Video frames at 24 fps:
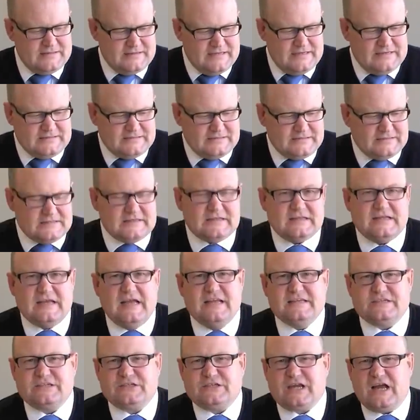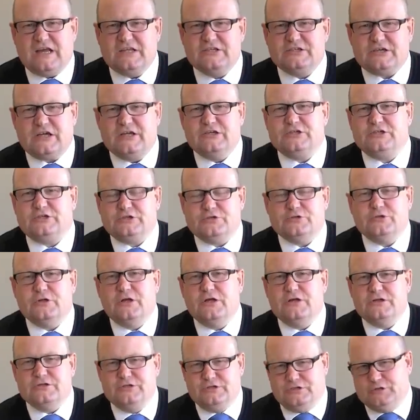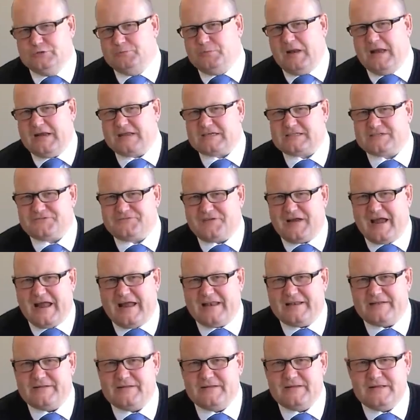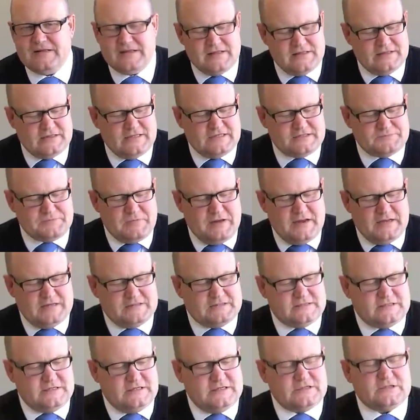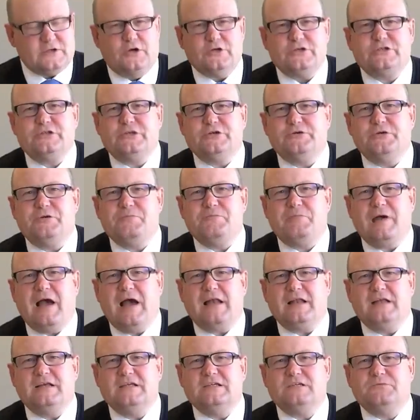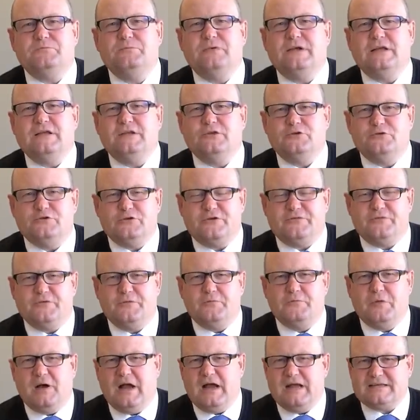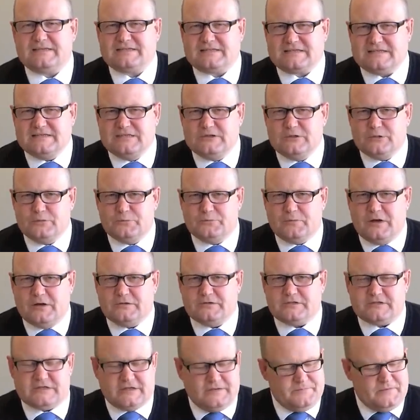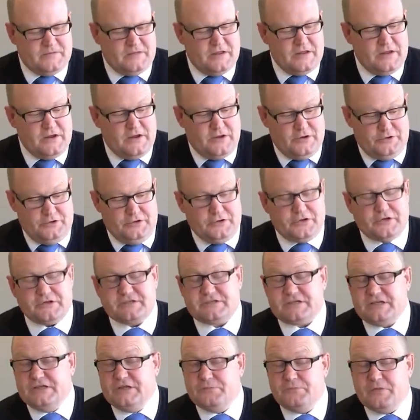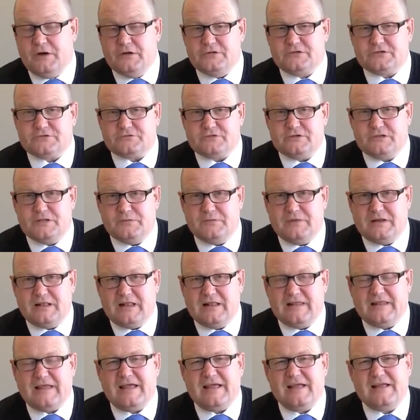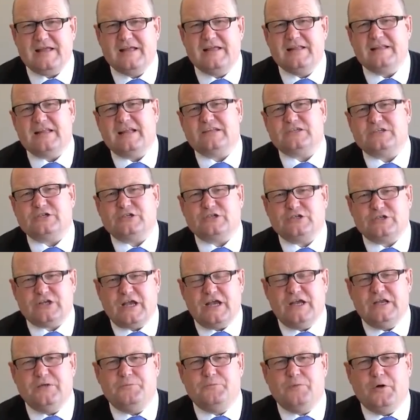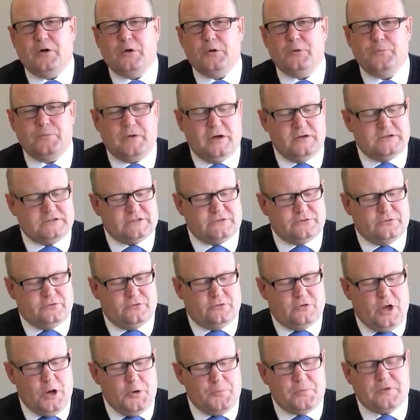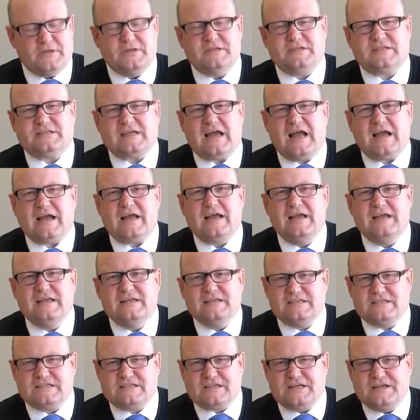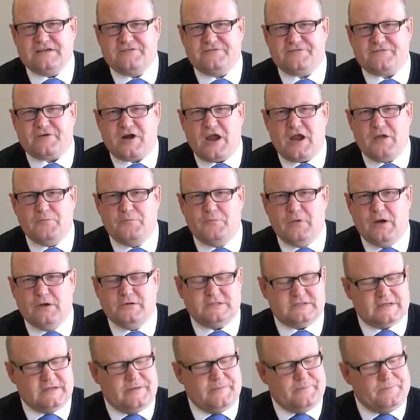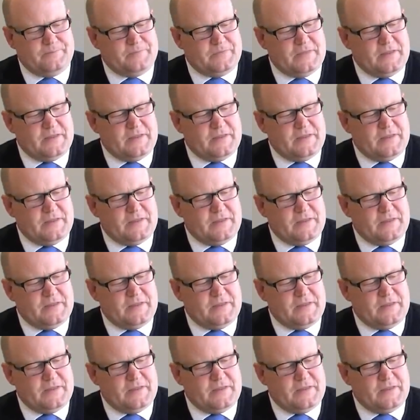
This is a tangential duplex fan. This means that it's got two impellers being driven by a single motor and you can see the motor in the middle there. That's a shaded pole motor or open stack C-frame motor.